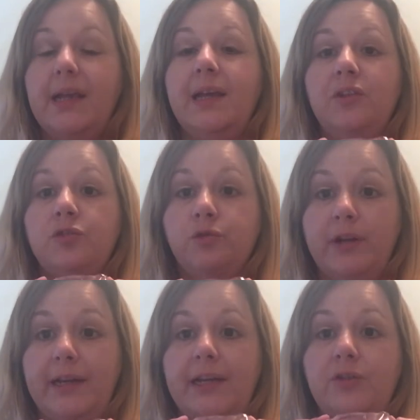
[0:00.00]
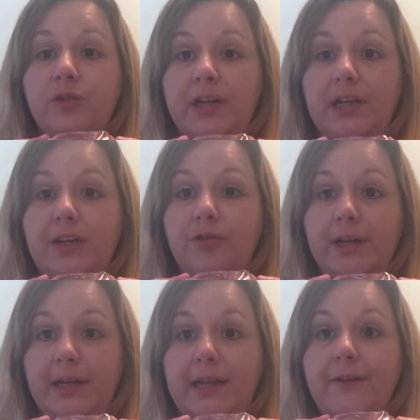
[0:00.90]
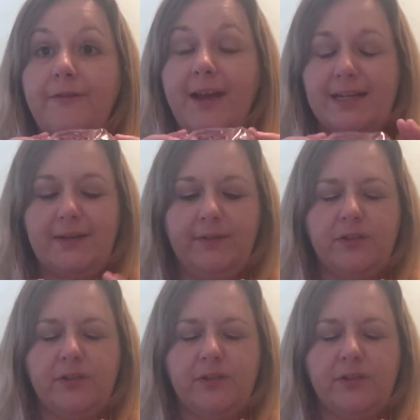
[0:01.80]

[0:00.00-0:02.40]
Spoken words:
It is really, really, really effective.